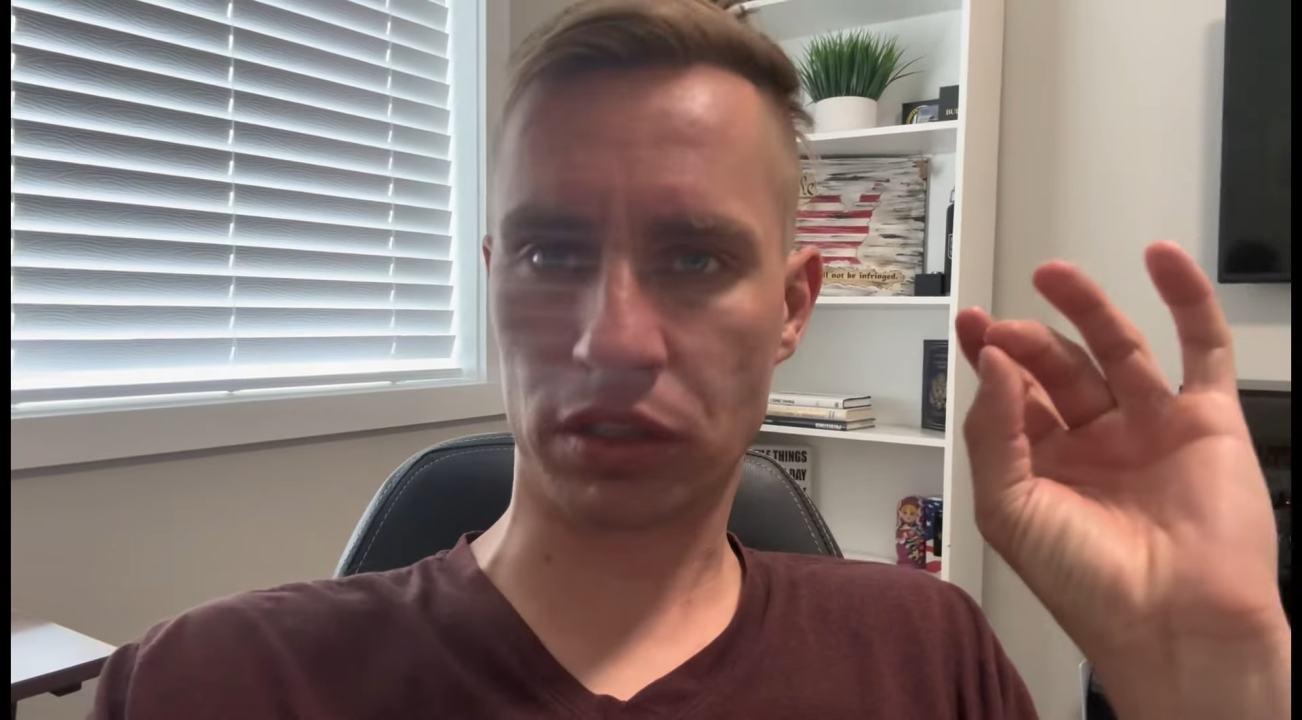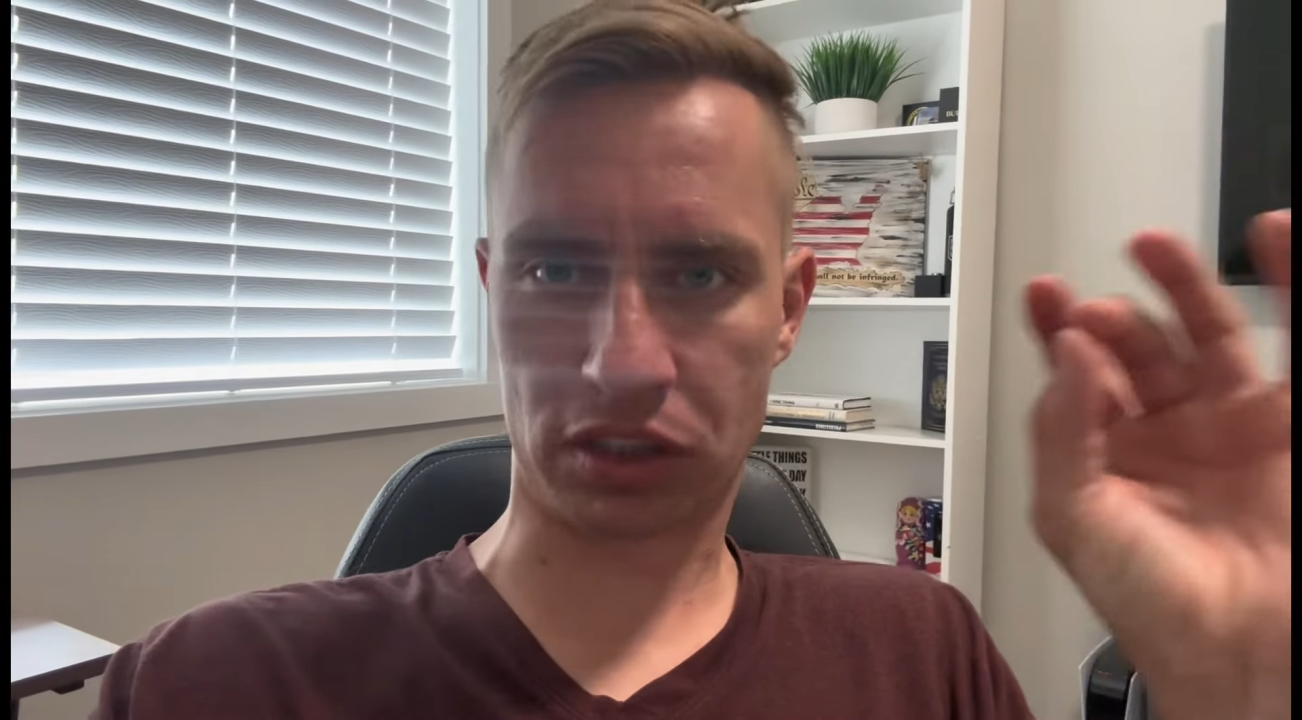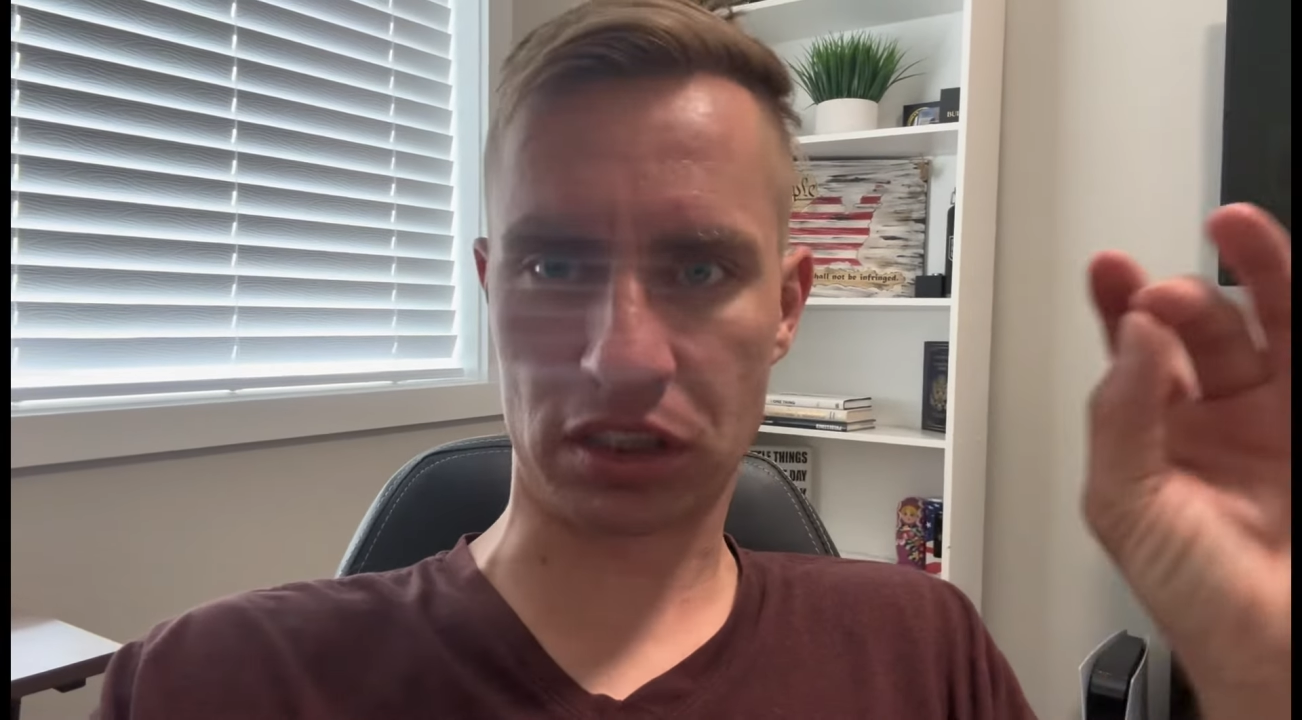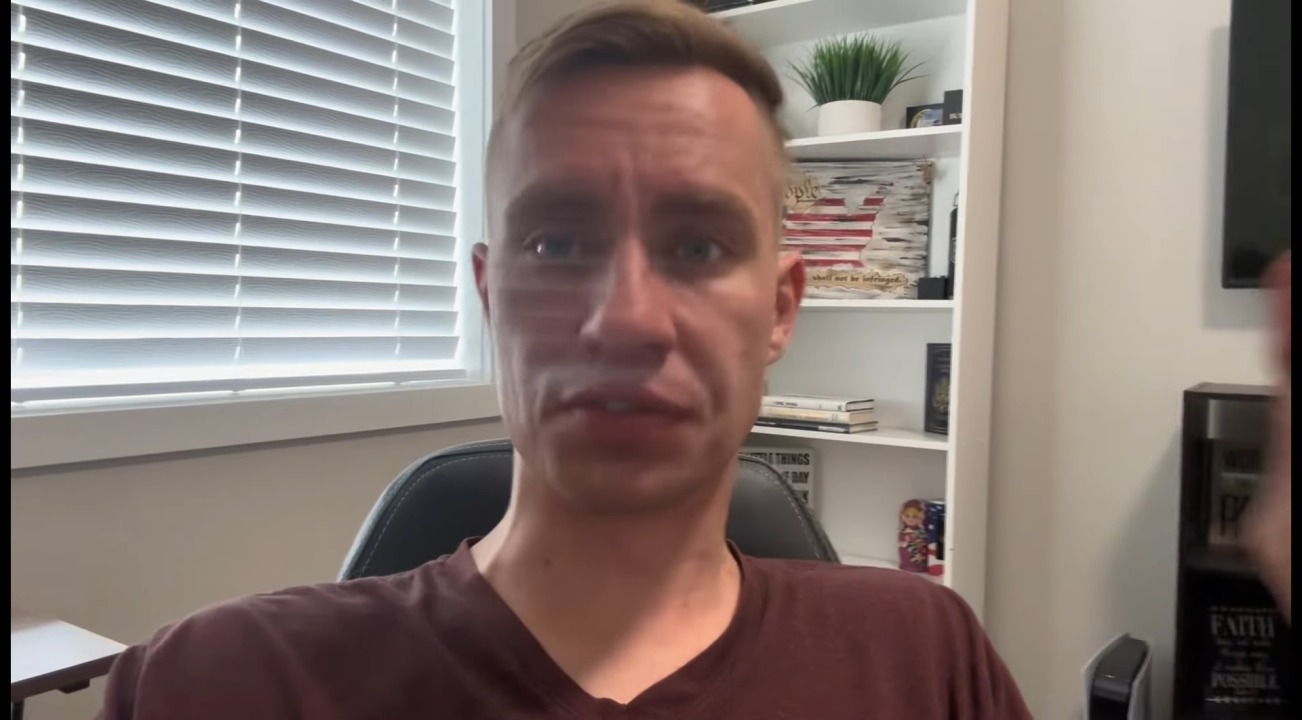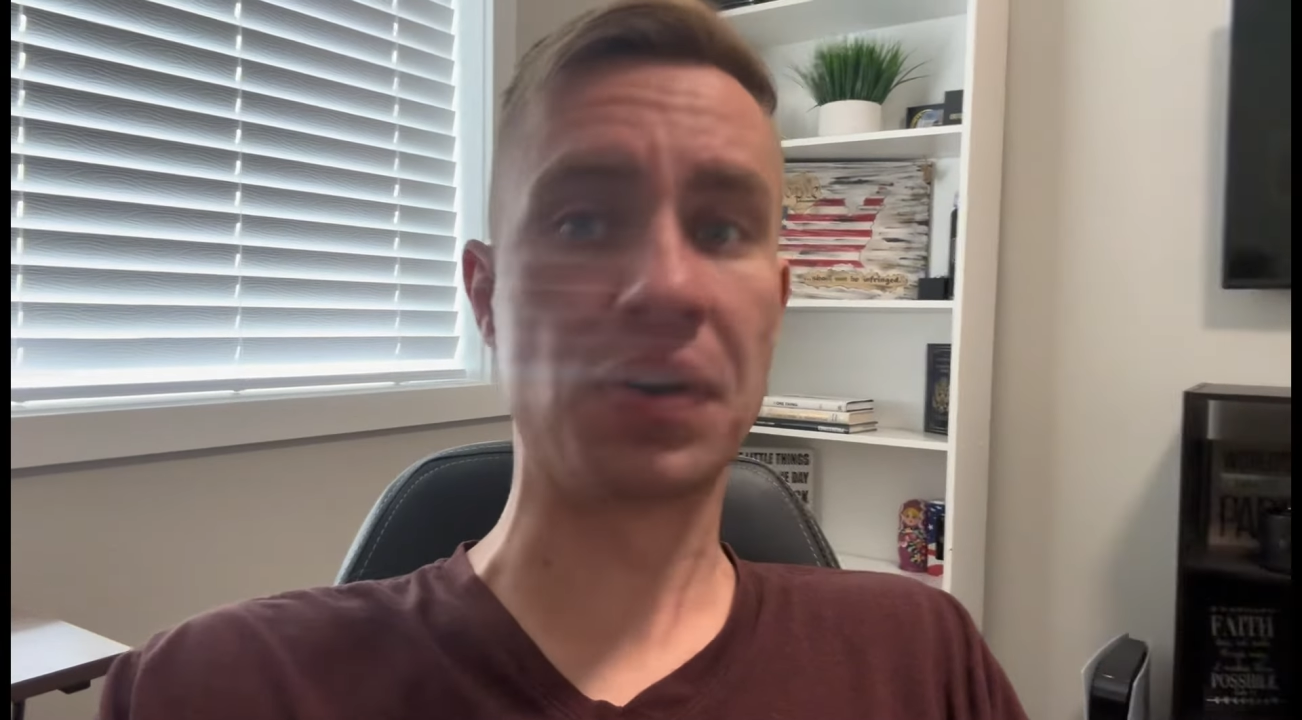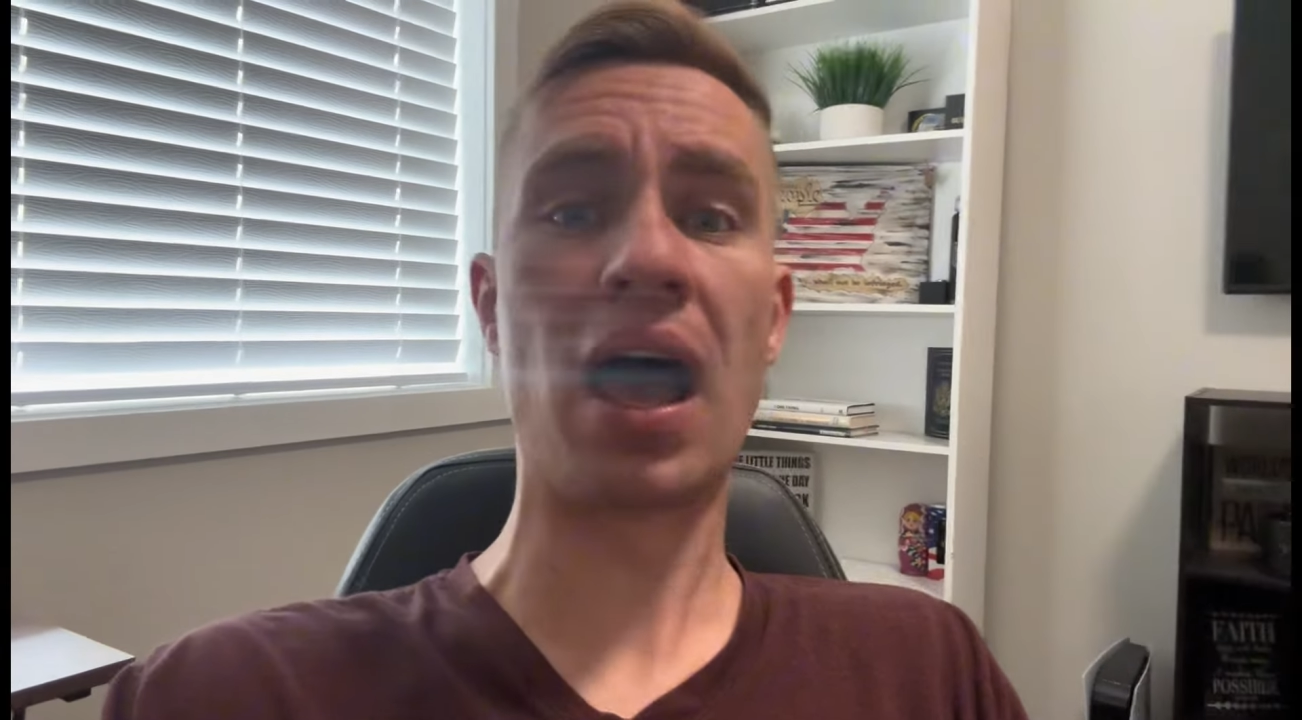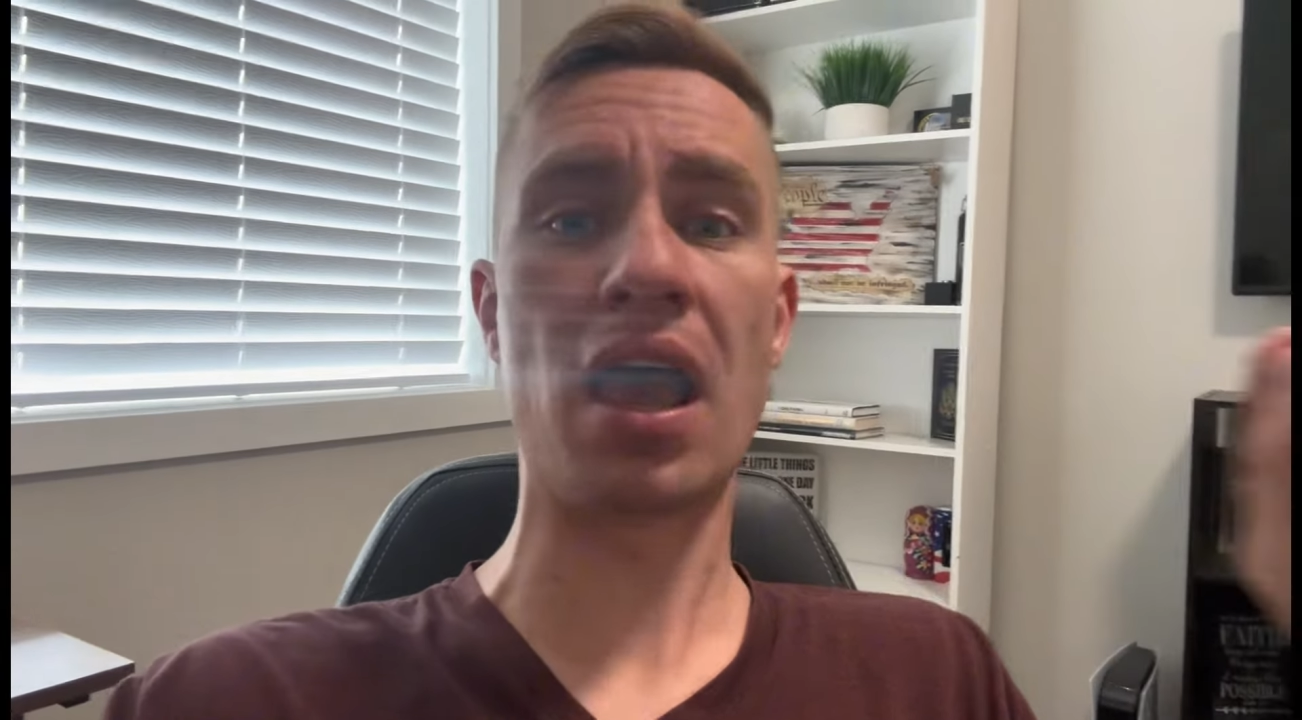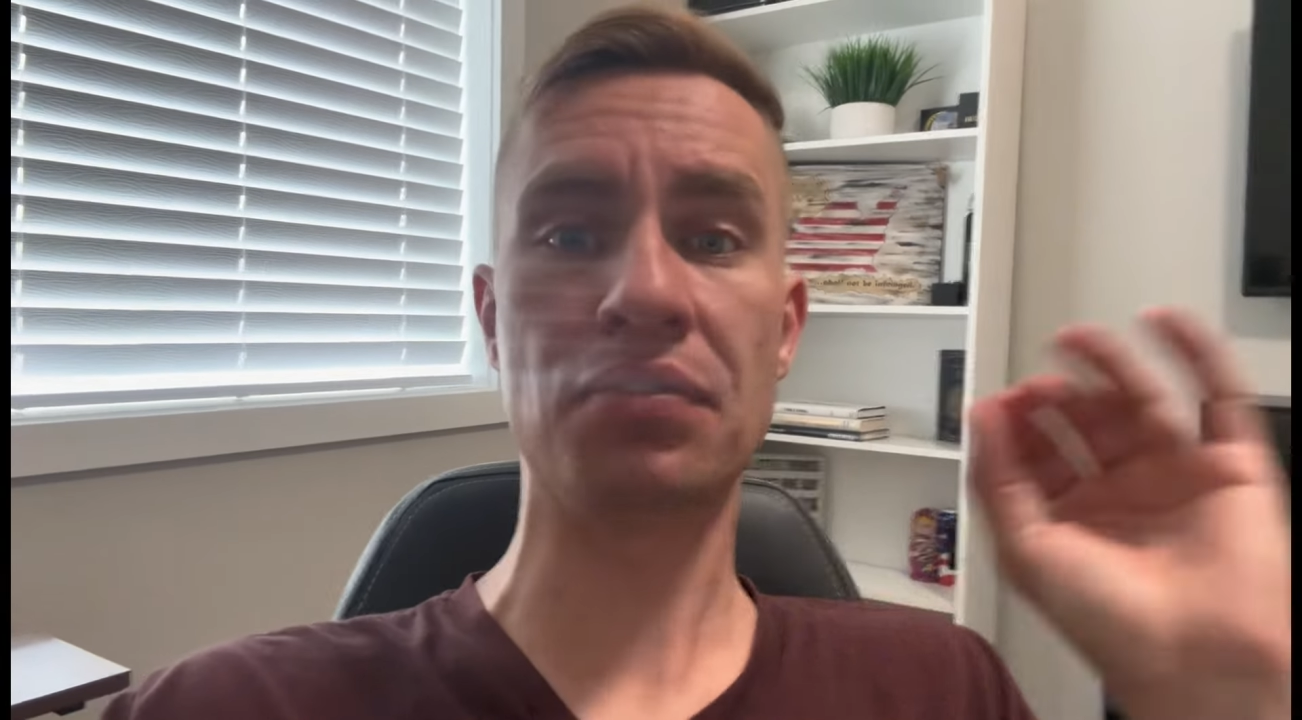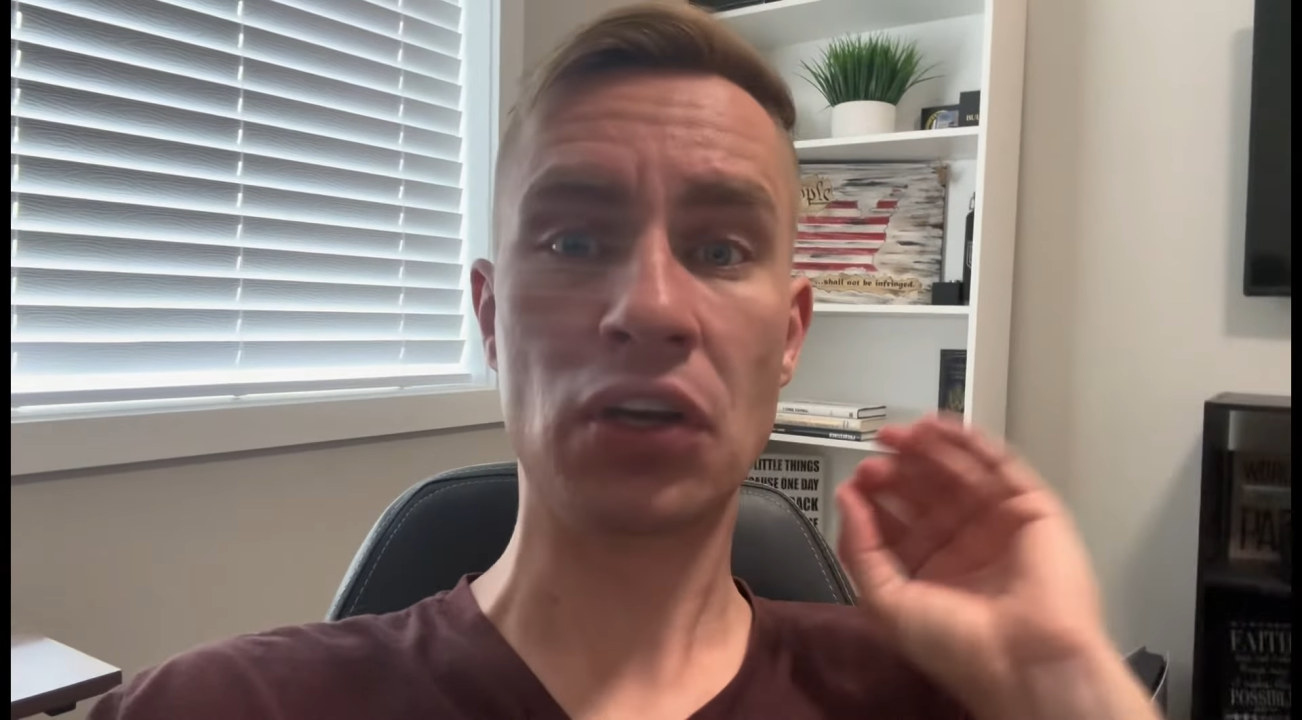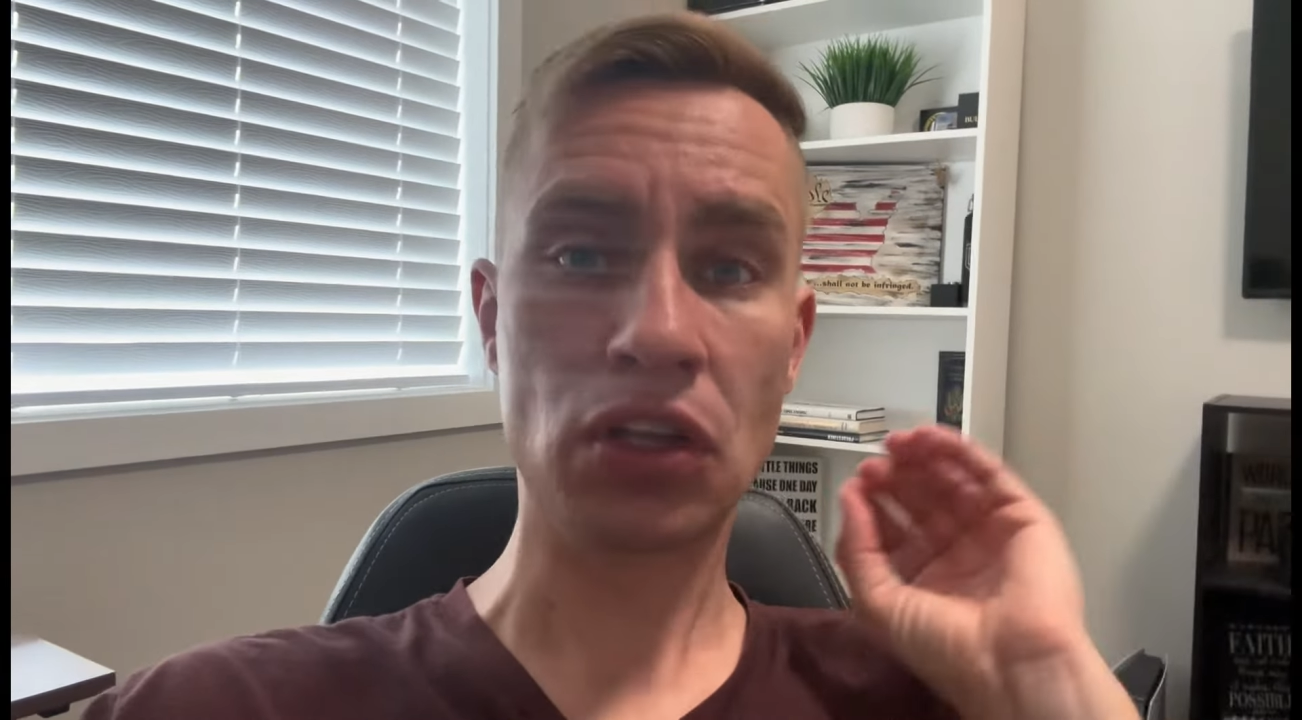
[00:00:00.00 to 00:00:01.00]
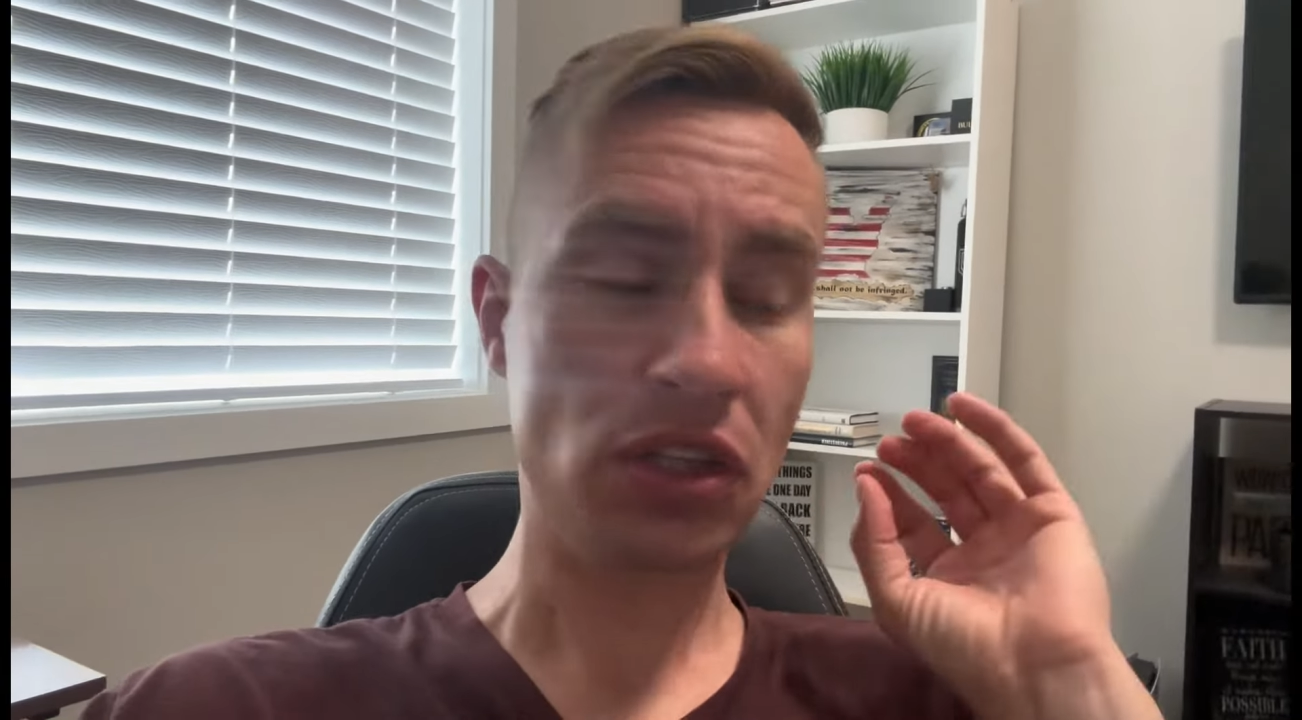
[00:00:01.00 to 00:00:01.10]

survive